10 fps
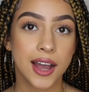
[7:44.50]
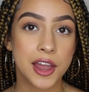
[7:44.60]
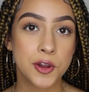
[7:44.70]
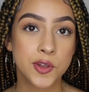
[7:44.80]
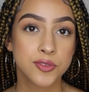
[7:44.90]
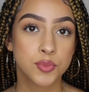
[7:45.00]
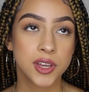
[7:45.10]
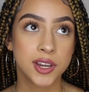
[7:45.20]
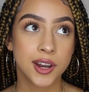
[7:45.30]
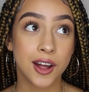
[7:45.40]
I know it's
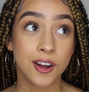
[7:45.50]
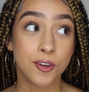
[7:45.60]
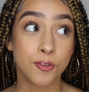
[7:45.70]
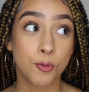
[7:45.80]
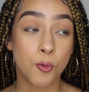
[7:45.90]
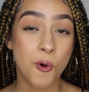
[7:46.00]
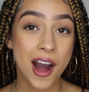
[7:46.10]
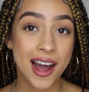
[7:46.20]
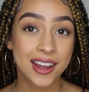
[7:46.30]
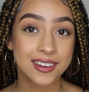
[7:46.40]
been a
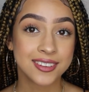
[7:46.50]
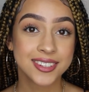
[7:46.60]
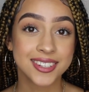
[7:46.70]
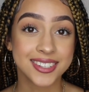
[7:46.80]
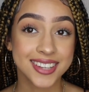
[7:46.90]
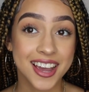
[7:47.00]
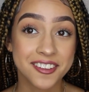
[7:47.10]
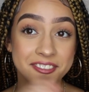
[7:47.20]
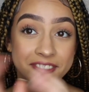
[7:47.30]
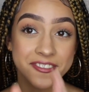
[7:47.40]
while since
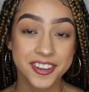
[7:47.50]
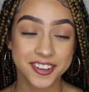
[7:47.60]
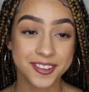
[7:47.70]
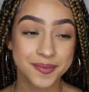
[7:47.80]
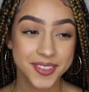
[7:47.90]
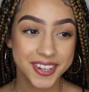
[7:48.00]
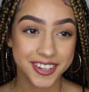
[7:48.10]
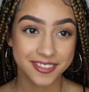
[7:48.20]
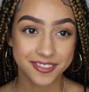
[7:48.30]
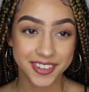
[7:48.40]
I filmed
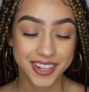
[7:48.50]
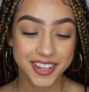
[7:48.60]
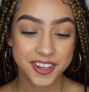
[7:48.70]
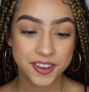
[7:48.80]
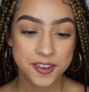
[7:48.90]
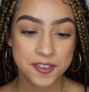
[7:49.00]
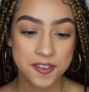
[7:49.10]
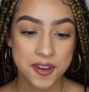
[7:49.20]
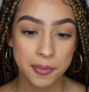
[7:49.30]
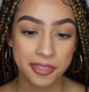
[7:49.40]
a video,
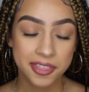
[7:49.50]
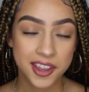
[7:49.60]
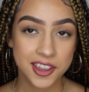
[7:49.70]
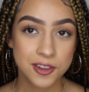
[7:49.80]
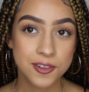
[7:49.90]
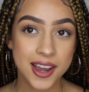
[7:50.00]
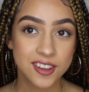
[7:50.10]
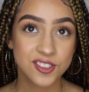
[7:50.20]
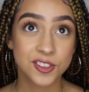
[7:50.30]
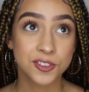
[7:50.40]
but thank you
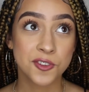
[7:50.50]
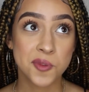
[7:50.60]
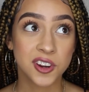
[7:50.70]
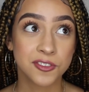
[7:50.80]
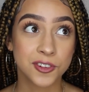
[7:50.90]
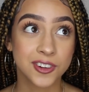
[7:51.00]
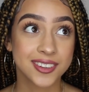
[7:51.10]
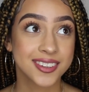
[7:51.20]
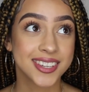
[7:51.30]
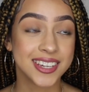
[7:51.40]
guys so much for
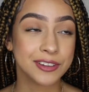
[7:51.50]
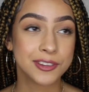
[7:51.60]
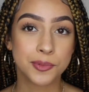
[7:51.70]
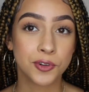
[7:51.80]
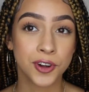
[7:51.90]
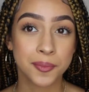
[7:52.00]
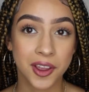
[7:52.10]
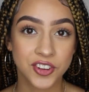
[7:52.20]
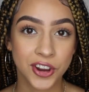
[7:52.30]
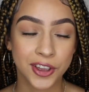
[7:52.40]
still supporting
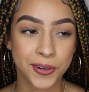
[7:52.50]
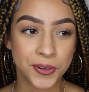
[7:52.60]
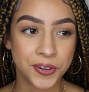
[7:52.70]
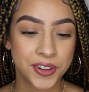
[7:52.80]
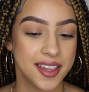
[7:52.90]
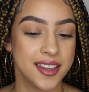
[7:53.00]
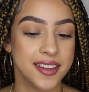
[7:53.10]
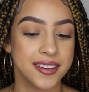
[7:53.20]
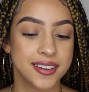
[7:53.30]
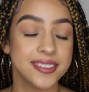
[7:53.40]
my channel
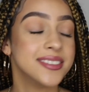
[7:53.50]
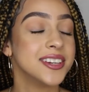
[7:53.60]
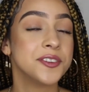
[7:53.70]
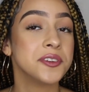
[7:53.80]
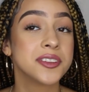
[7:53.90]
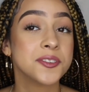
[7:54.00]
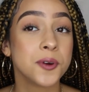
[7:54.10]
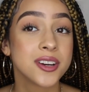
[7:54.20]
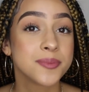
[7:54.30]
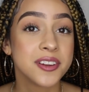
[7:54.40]
and continuing to
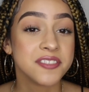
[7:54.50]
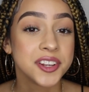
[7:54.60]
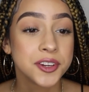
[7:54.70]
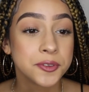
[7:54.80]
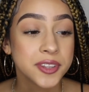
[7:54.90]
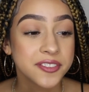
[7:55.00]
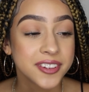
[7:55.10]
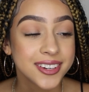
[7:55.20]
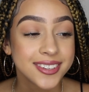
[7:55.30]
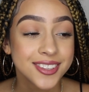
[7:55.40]
watch my videos
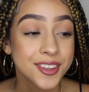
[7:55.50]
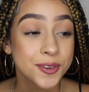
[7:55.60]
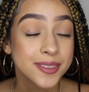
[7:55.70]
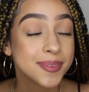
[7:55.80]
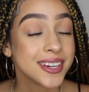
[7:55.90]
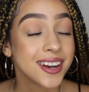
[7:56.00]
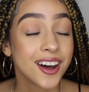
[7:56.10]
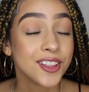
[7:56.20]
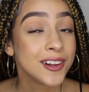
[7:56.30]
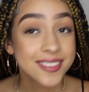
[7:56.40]
even though it's been
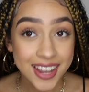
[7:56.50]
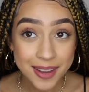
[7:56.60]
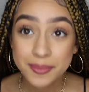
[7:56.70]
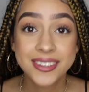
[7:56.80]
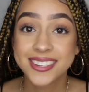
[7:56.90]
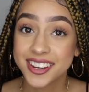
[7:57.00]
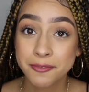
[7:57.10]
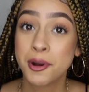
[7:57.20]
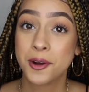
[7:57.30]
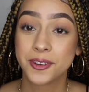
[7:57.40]
a long time since I've
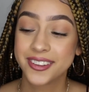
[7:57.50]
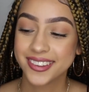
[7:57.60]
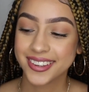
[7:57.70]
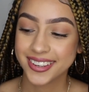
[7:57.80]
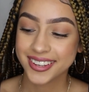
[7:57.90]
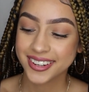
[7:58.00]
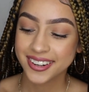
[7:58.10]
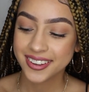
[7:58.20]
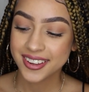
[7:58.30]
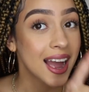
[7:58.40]

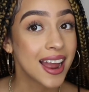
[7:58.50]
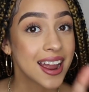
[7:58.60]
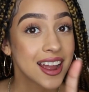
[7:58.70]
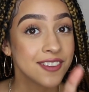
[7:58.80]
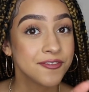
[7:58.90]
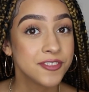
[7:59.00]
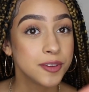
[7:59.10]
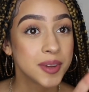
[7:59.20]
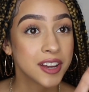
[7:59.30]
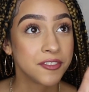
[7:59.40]
posted. I am
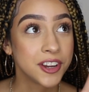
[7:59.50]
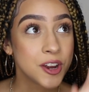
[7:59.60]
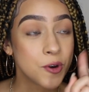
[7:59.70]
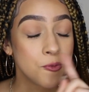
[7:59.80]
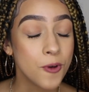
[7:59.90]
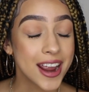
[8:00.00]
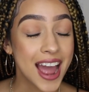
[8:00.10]
filming a video right